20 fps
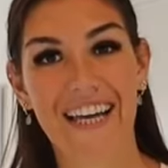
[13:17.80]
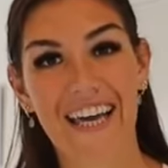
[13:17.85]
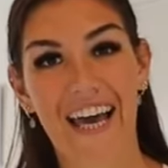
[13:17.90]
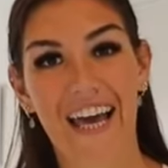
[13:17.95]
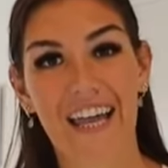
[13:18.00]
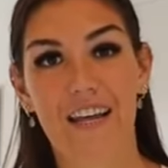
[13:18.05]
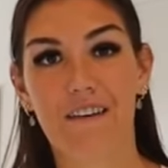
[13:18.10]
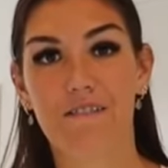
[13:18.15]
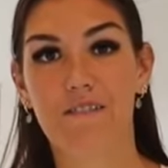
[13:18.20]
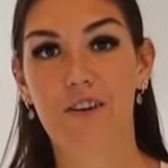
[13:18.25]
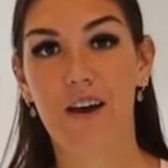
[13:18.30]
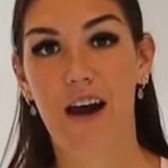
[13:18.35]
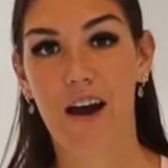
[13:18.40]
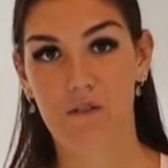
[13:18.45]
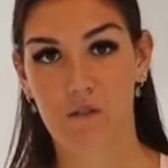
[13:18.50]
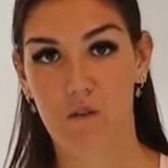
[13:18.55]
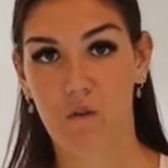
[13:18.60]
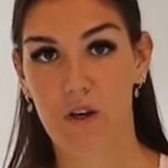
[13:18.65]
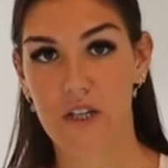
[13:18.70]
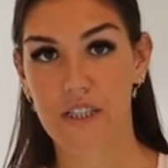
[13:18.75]
Again, if you
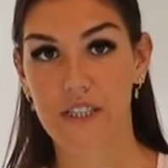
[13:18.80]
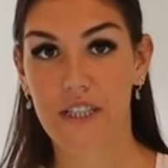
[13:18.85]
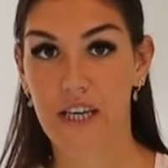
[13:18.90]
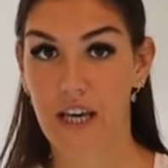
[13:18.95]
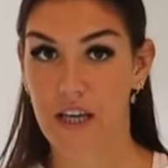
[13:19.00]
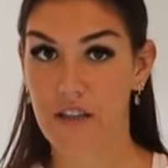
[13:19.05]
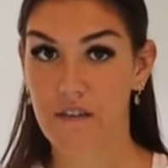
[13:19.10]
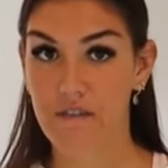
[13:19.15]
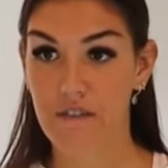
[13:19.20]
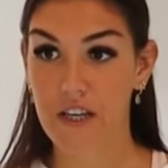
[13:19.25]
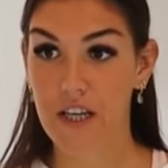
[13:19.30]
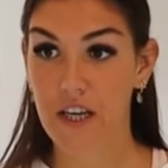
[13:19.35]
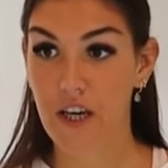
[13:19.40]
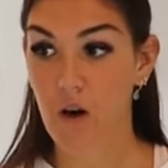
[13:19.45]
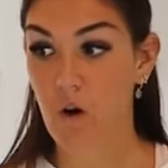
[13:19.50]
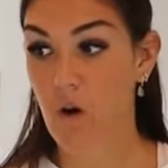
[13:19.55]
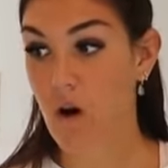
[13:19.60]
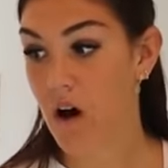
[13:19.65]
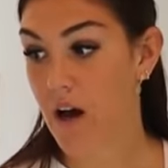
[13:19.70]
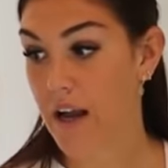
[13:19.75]
haven't watched the other
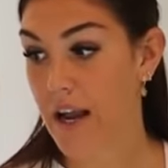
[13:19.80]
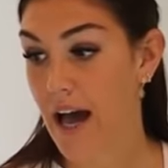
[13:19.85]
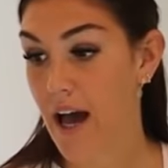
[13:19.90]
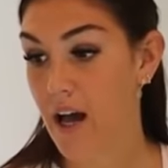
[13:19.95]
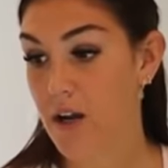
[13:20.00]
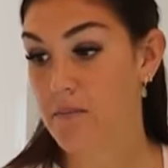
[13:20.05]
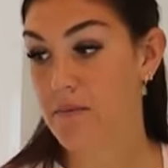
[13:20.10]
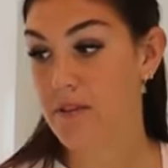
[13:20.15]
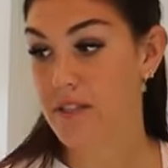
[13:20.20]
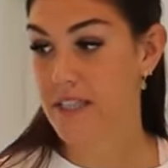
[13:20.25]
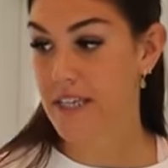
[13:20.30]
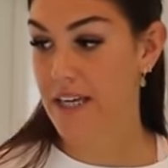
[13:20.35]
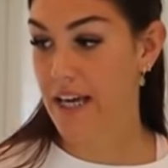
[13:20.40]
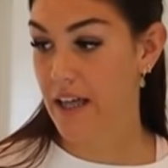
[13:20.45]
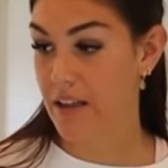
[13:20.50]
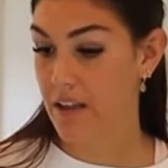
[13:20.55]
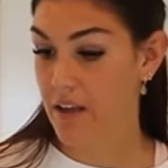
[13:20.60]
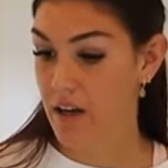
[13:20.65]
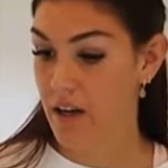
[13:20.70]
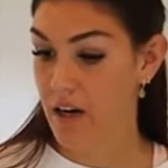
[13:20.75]
video on how to put
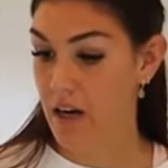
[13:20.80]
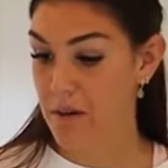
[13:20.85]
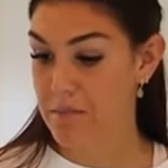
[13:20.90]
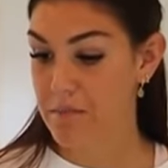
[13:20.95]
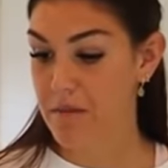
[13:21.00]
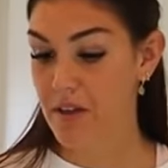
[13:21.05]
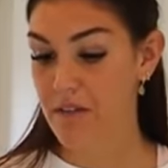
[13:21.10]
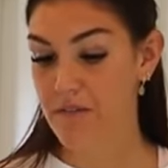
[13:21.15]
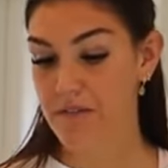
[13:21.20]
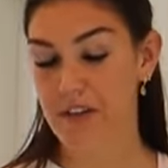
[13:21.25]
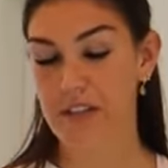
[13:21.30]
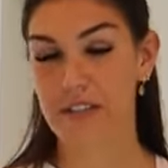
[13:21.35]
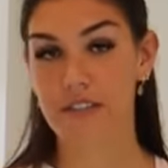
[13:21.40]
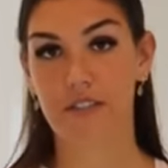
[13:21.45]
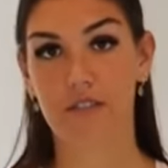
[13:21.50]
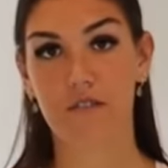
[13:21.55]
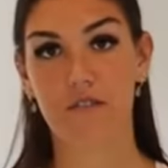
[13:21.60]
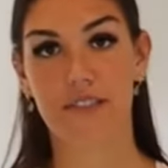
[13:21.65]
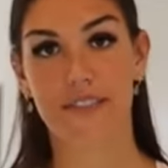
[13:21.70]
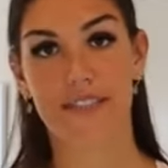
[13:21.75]
together a meal for
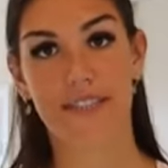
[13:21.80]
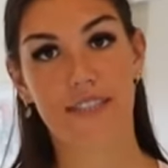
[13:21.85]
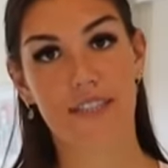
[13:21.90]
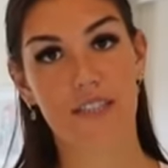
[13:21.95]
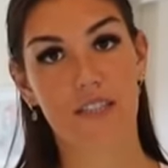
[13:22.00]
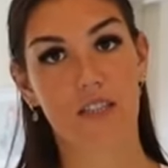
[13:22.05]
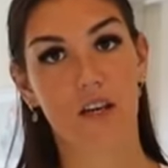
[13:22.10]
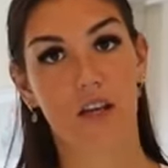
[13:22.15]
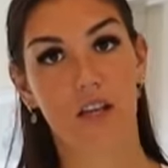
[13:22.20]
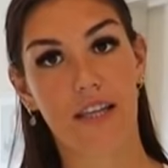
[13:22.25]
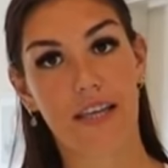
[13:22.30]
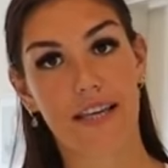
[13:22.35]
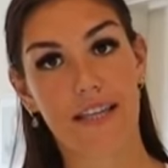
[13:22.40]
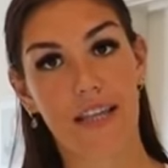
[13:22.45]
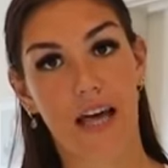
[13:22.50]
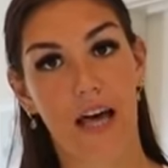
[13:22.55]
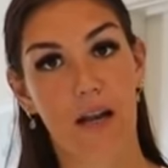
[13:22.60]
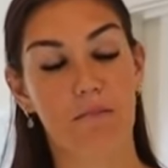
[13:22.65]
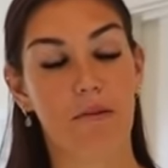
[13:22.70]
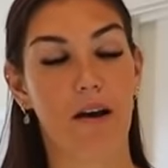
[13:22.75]
insulin resistance, I'll link
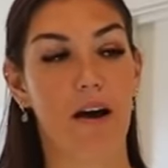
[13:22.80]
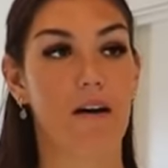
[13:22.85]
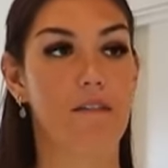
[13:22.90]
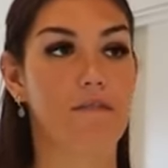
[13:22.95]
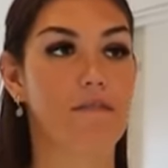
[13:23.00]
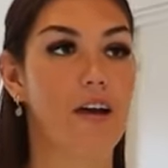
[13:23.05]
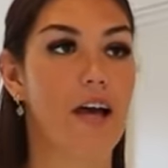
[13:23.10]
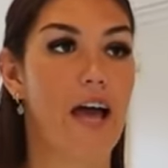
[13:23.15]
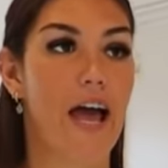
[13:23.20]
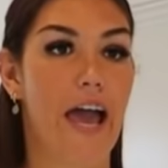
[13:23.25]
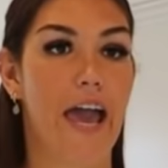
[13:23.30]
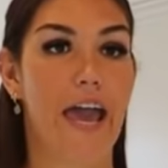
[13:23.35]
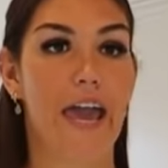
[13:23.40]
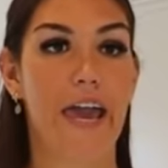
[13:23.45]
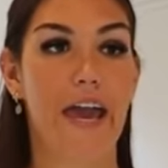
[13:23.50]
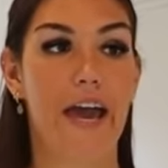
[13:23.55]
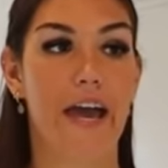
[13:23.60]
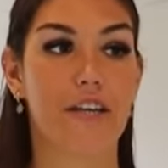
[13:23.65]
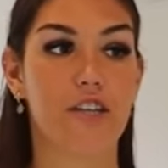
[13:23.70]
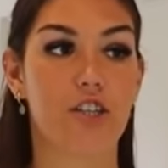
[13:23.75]
that above
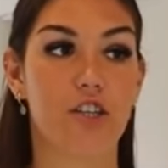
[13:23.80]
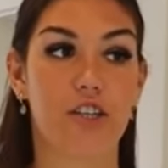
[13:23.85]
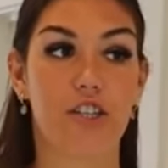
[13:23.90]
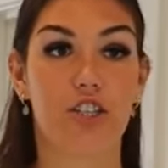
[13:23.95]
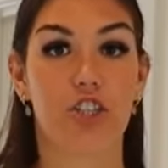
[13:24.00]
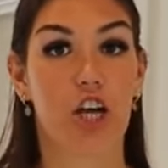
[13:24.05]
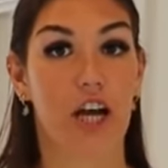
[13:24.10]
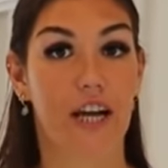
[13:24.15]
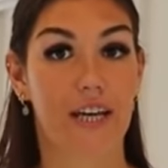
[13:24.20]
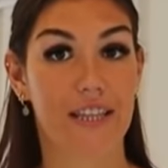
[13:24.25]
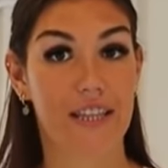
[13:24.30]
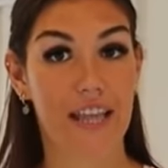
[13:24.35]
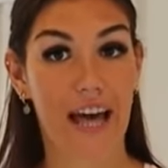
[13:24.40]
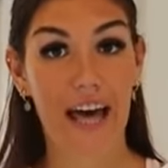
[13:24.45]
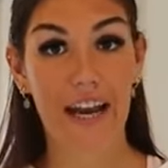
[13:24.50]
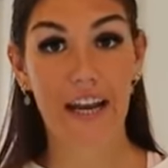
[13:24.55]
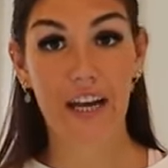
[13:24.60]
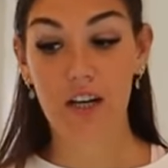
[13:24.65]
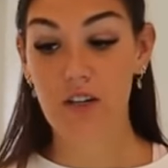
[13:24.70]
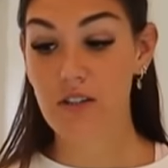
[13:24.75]
and you can check
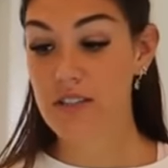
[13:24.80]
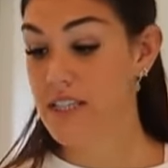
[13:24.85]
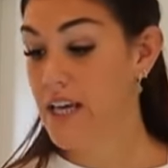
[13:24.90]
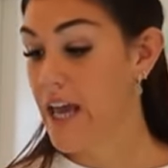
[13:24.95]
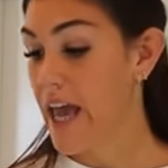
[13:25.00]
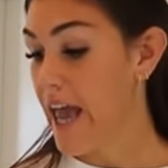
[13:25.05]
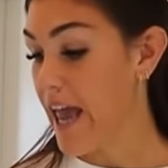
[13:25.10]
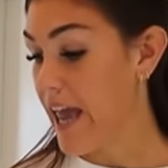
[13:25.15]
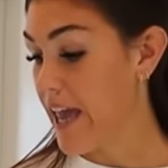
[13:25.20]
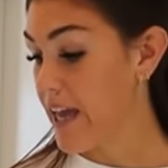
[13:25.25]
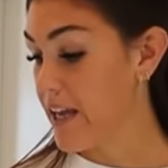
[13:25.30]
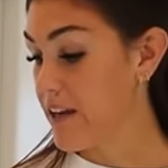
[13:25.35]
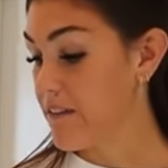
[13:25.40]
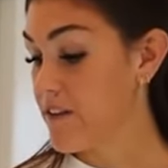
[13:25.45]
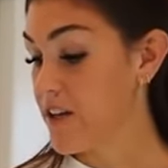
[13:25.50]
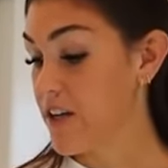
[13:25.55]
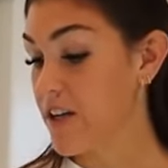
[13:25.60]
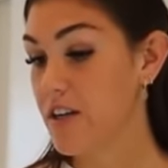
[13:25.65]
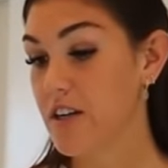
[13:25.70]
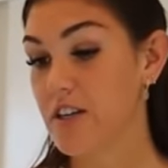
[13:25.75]
that out. And
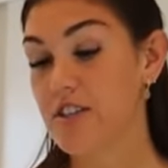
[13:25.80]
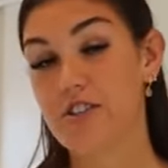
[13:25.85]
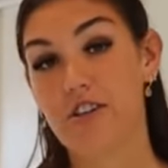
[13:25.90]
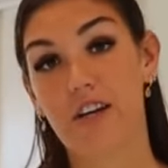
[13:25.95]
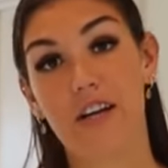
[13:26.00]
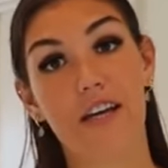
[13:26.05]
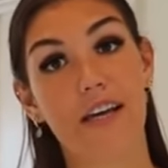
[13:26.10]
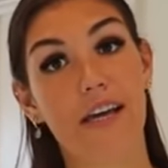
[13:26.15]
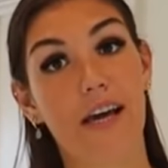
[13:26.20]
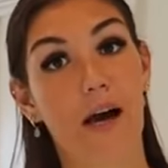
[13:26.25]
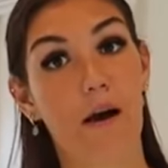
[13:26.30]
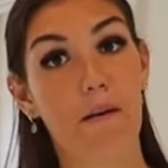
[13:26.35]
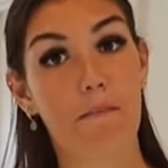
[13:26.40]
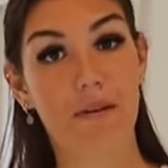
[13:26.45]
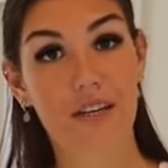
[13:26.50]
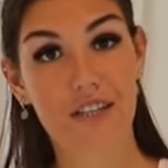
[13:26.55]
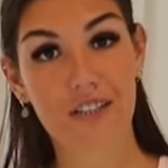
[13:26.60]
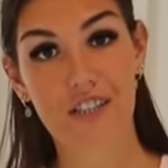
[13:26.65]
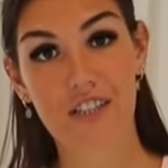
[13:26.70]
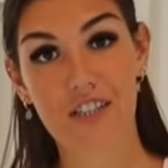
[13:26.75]
if you're in Australia,
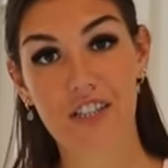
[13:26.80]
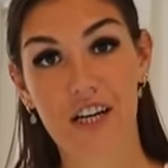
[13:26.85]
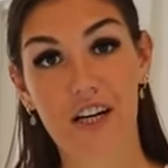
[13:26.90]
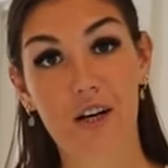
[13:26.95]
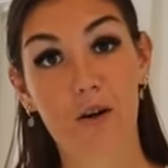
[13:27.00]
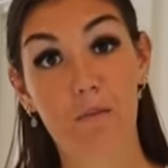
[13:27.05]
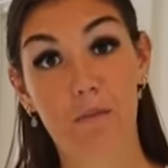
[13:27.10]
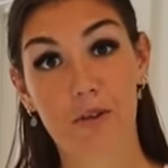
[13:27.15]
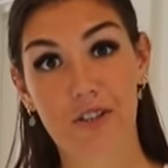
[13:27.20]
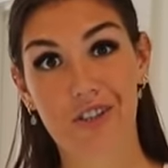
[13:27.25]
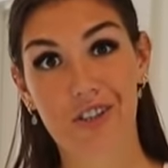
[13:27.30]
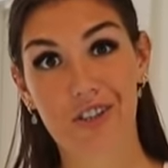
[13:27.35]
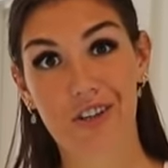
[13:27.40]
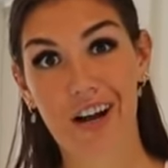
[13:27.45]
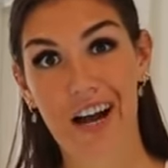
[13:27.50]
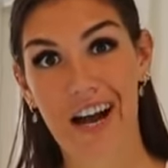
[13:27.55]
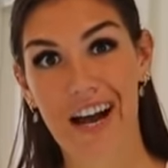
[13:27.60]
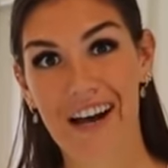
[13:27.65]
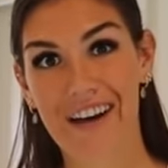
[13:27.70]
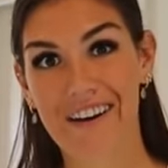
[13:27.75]
make sure to check out Butcher
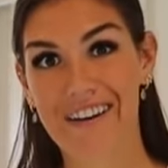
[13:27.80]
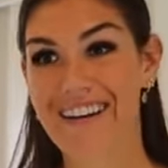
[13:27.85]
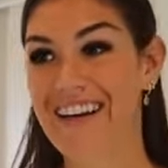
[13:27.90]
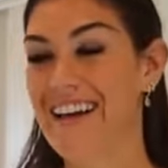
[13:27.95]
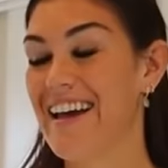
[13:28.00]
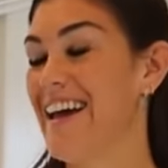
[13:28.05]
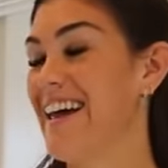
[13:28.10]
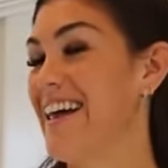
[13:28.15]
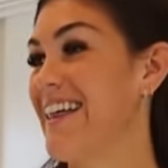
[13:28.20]
Crowd.